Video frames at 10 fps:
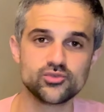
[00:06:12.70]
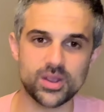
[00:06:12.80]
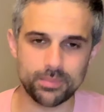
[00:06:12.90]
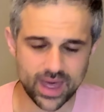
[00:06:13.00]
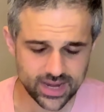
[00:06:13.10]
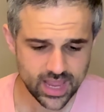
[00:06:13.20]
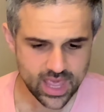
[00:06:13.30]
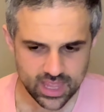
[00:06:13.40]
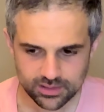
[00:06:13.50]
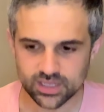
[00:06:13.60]
Japan
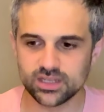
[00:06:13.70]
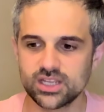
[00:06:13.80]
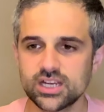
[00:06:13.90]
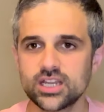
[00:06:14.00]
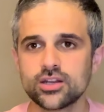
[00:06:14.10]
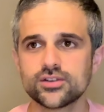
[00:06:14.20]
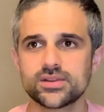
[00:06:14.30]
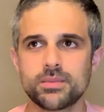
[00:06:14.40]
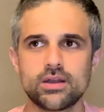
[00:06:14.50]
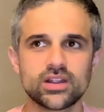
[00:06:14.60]
here in North
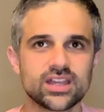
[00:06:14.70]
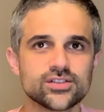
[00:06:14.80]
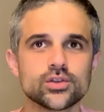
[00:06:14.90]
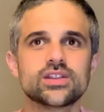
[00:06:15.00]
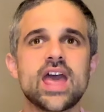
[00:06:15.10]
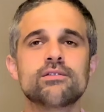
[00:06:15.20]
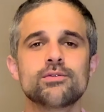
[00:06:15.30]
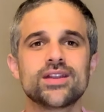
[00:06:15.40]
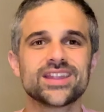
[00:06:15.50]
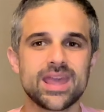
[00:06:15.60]
America so
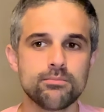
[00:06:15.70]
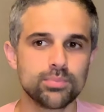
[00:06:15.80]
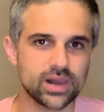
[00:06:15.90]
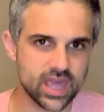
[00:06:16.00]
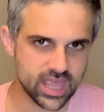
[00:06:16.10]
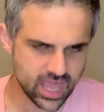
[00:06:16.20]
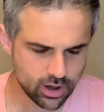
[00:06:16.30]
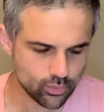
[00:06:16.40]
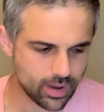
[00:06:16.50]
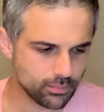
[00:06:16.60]
everyone can play
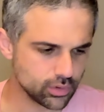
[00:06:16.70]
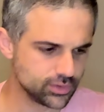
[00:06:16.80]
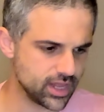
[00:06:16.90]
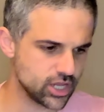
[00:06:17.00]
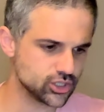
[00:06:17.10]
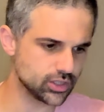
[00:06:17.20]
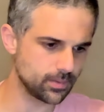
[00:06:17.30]
Rumble Nation.